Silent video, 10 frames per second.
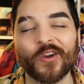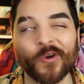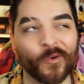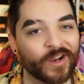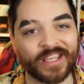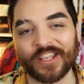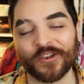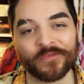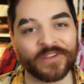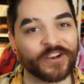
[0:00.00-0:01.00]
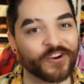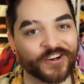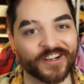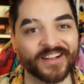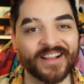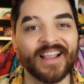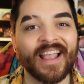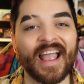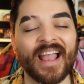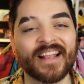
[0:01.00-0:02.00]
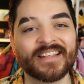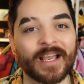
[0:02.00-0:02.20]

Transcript: quirky, goofy girl, and